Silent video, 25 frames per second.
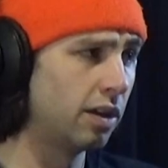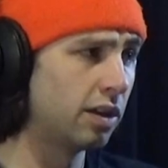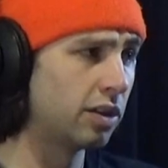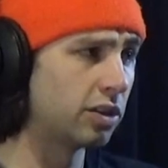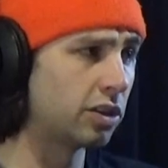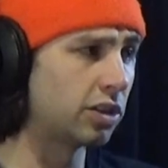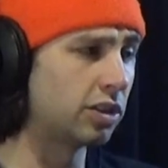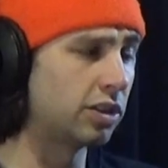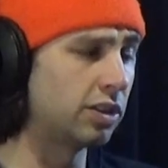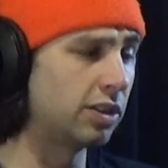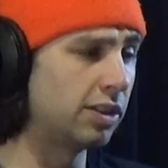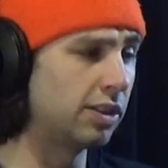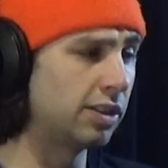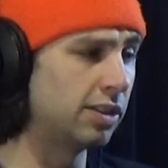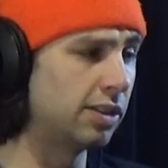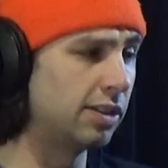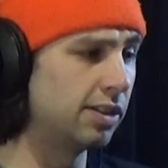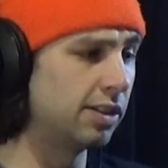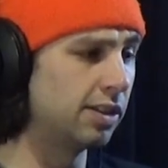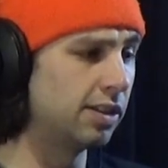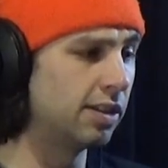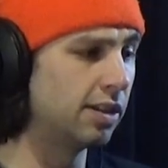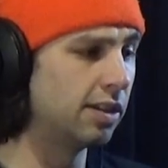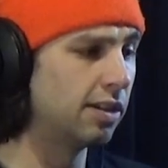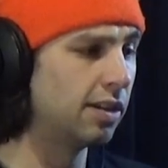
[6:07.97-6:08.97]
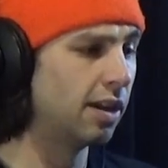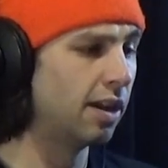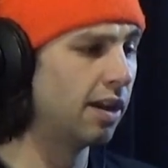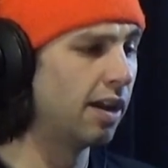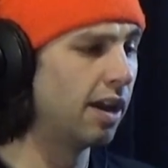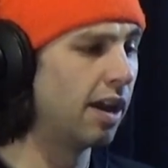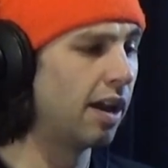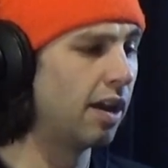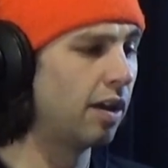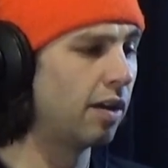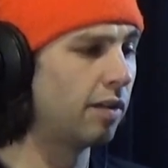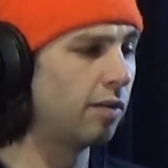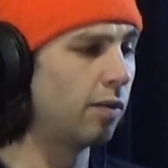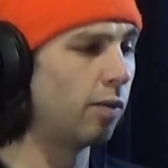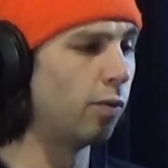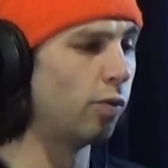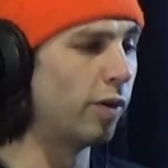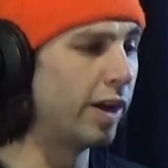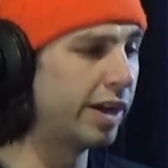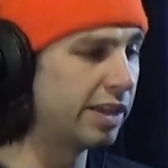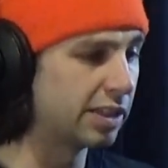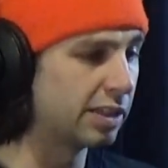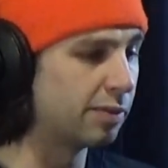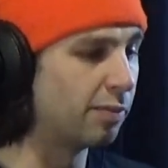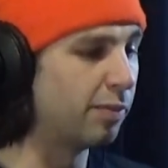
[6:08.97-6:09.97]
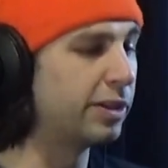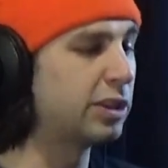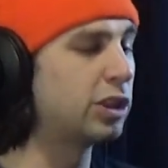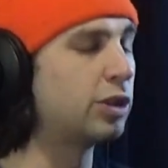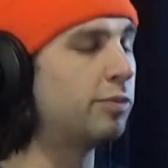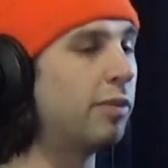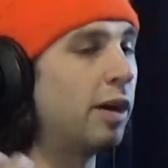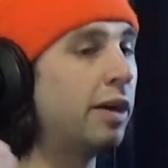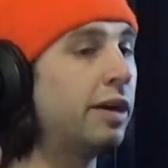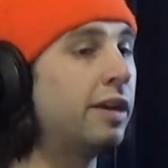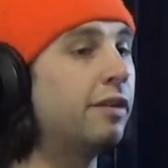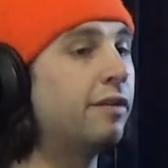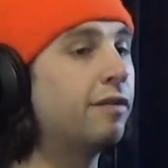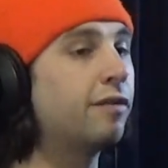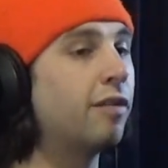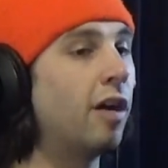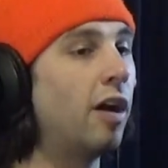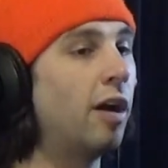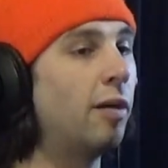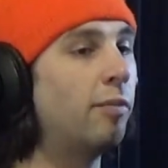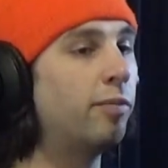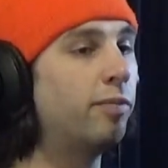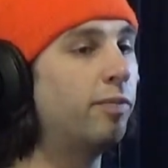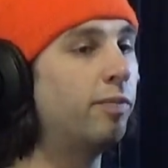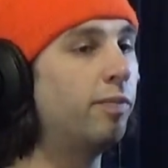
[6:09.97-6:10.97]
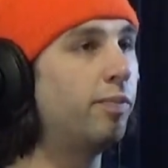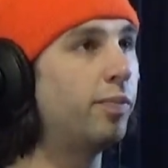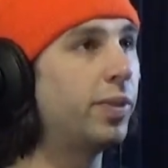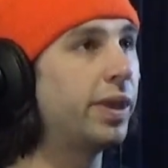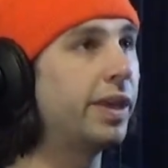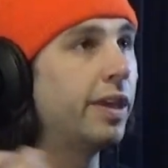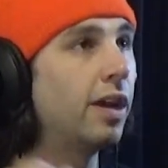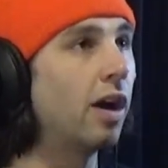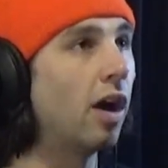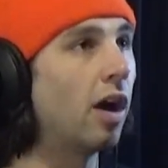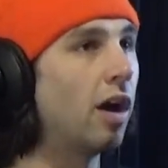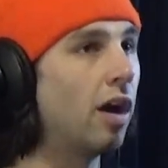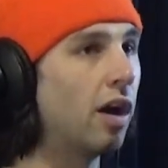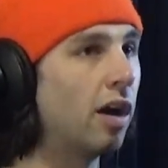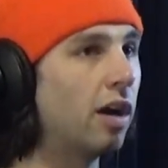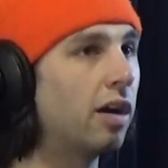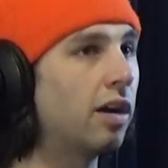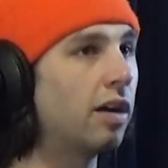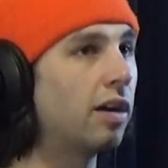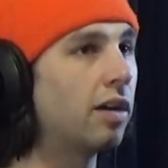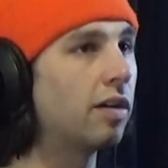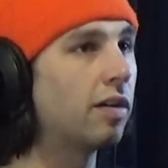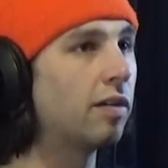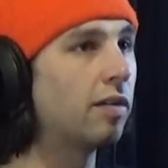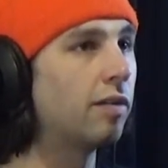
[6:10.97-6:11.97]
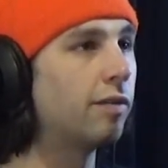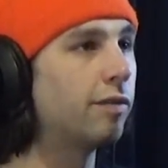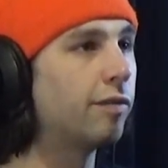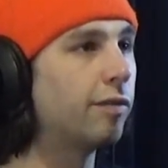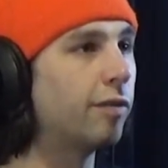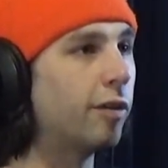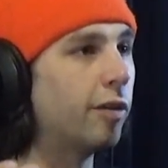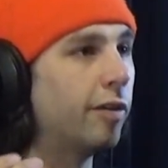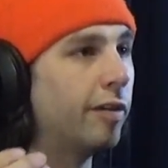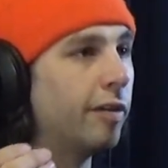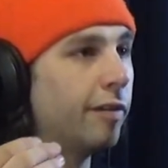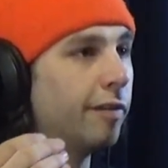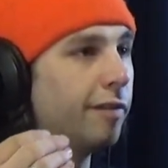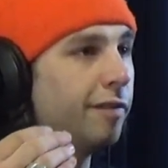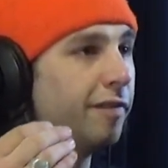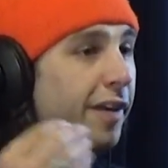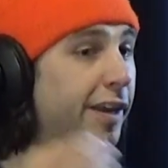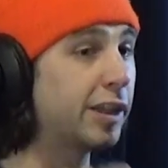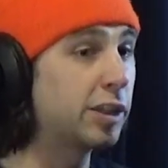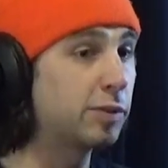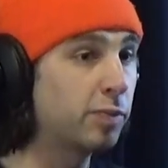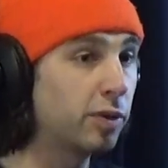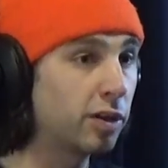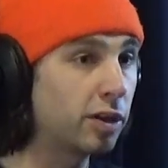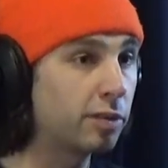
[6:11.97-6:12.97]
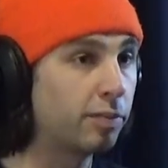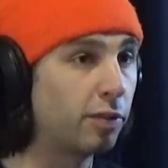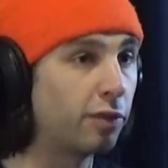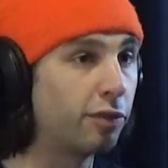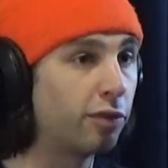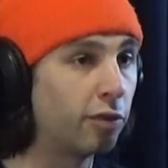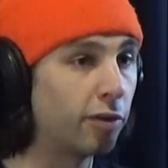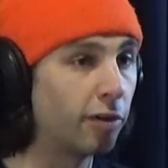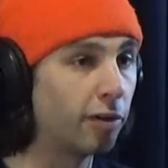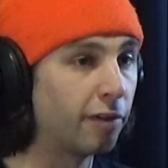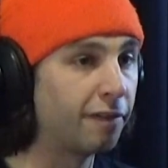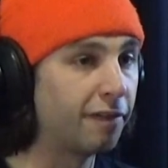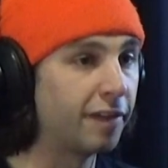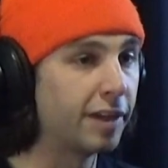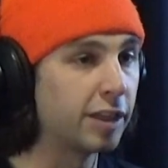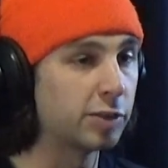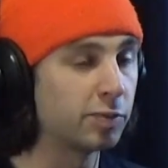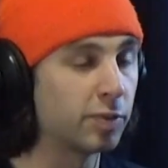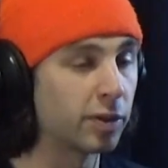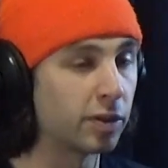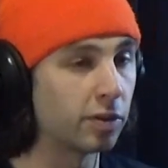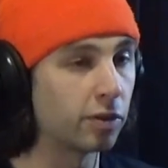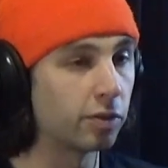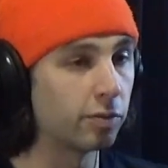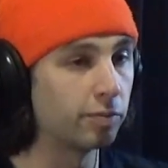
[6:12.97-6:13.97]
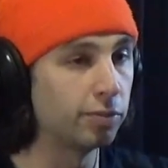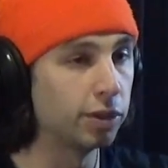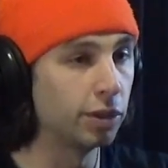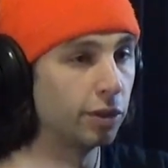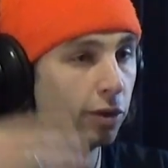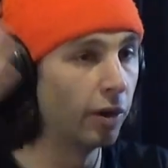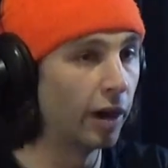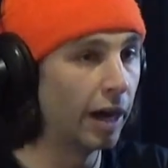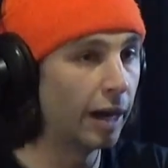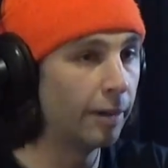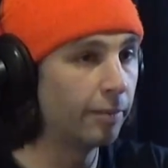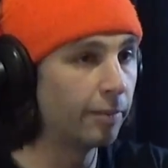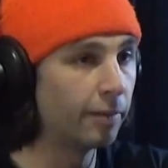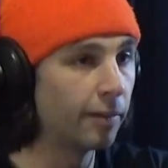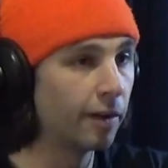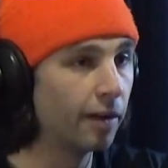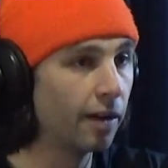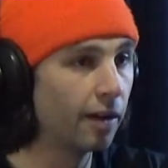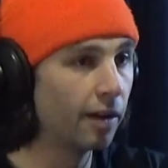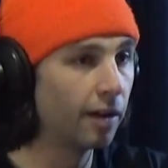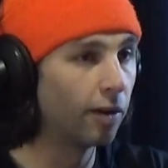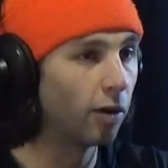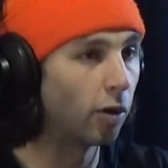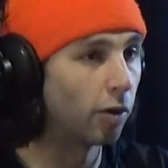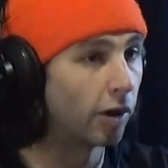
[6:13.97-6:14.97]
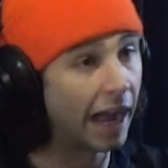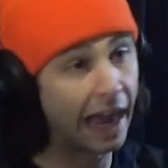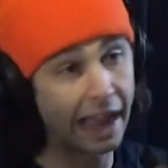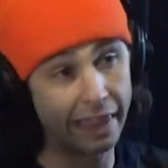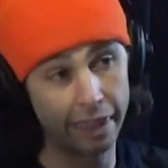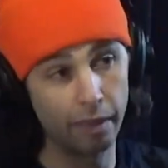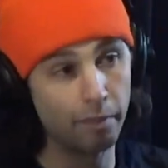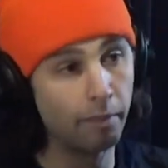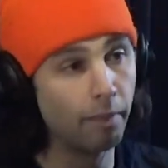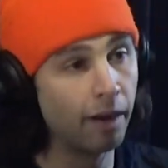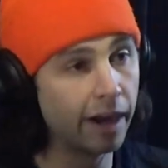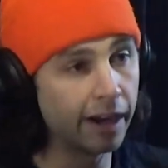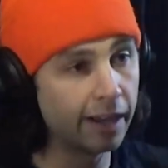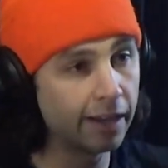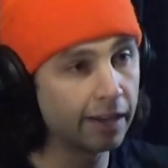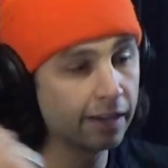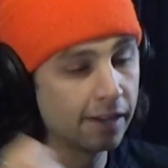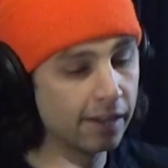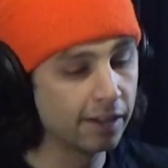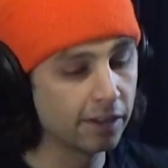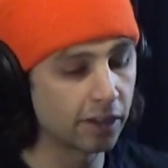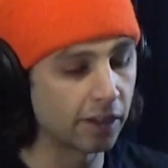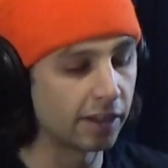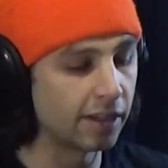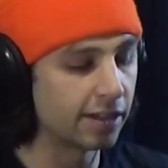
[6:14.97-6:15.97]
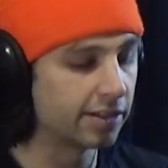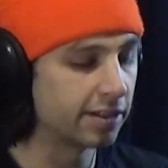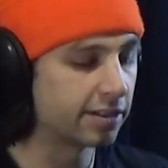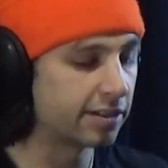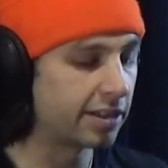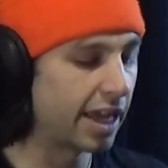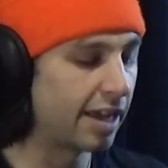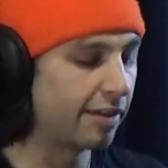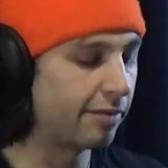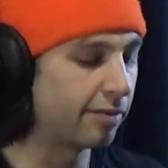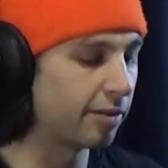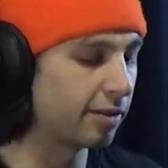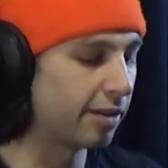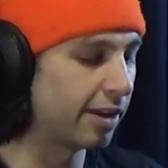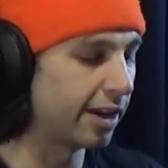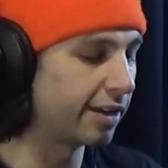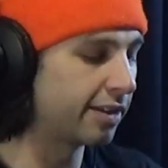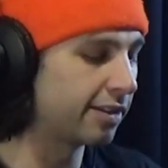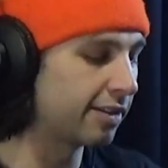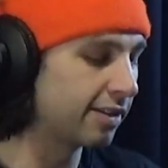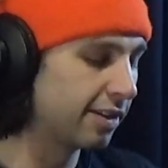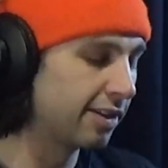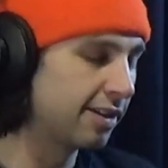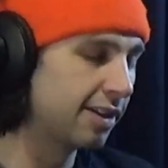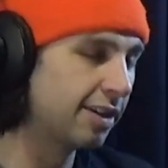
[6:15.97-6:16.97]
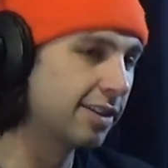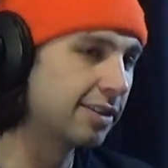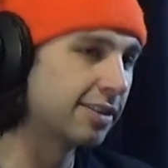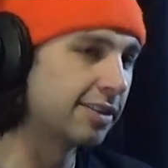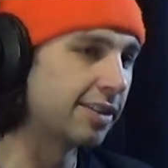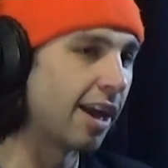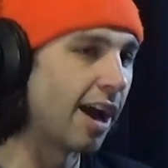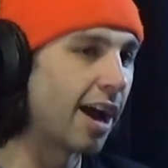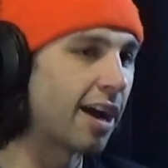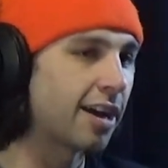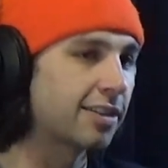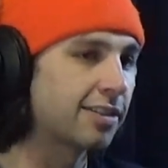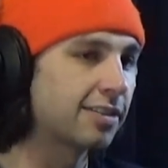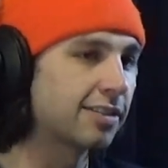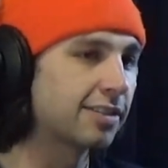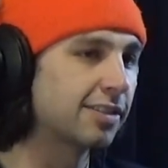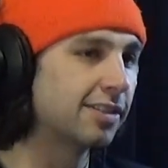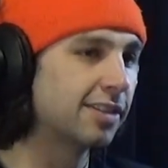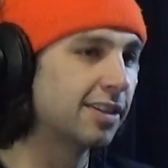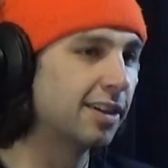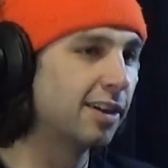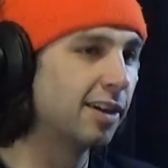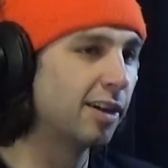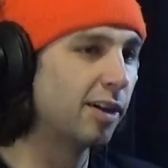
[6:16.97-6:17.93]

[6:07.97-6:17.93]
She raised a bunch of money from PR for Facebook before Facebook blew up or had the money. So they just gave her like stocks.